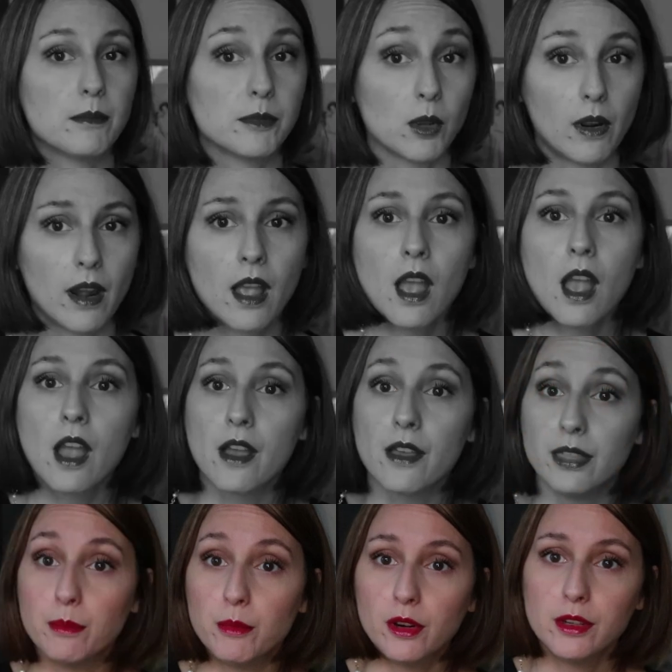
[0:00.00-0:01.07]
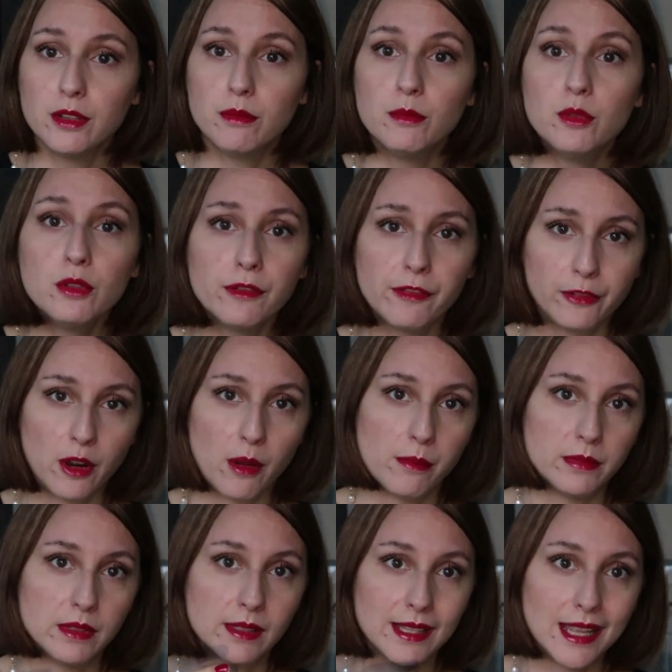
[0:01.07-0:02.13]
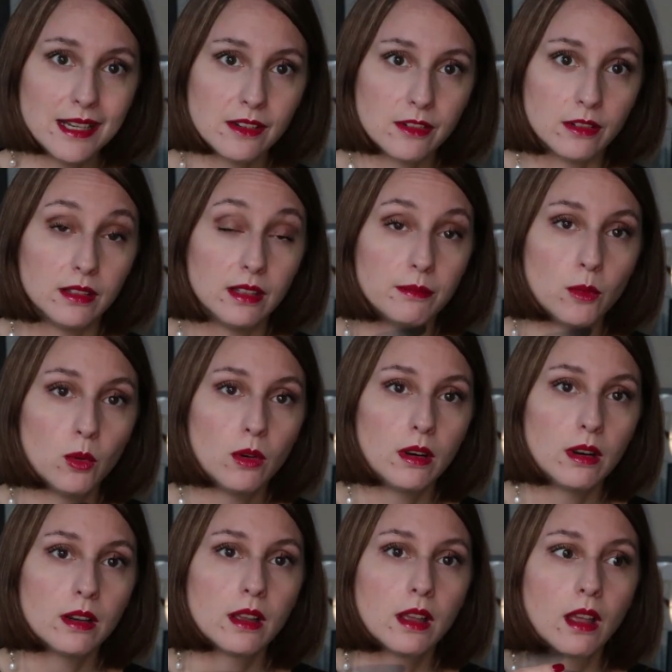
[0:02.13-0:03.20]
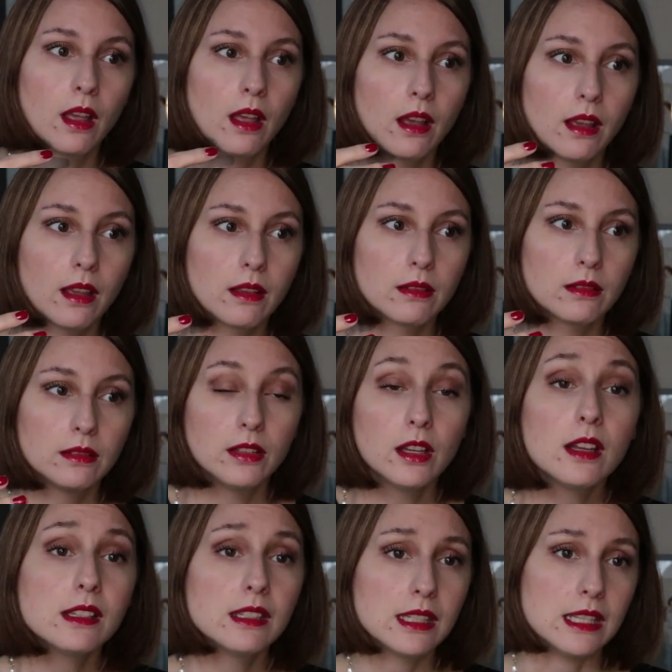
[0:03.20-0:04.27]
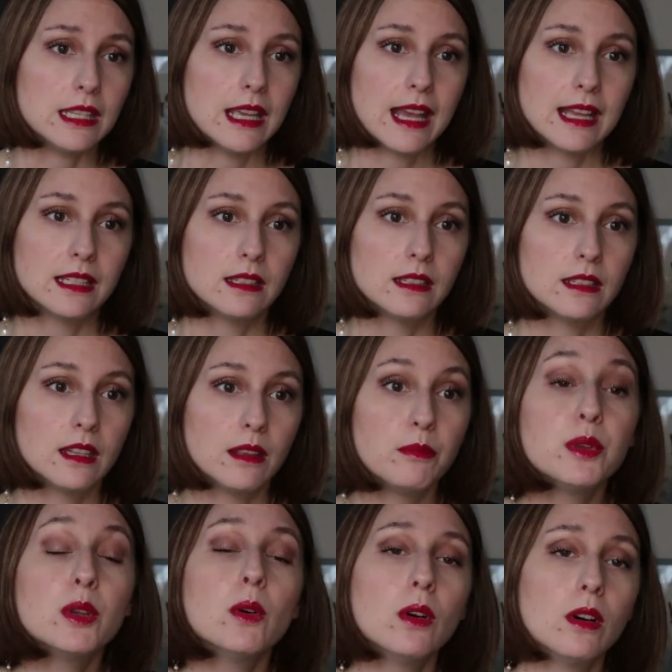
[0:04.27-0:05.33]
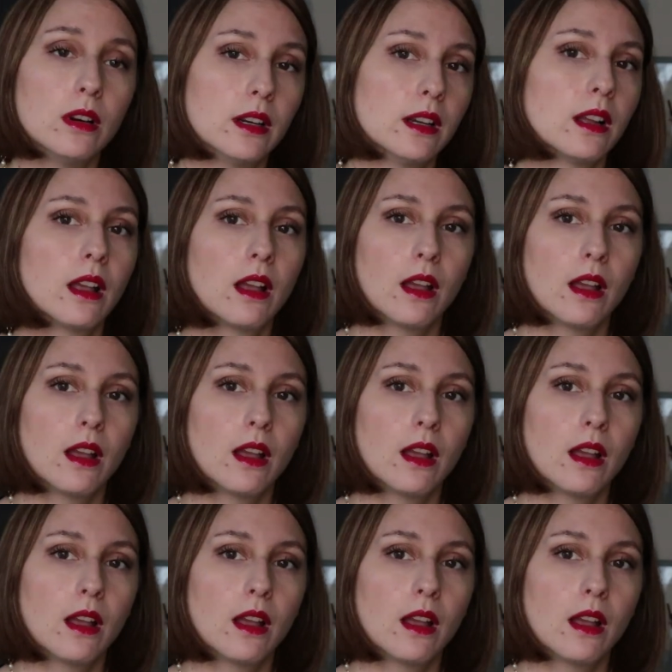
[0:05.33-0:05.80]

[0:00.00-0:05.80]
I'm sorry. The more you move from the center, the more dirty and impure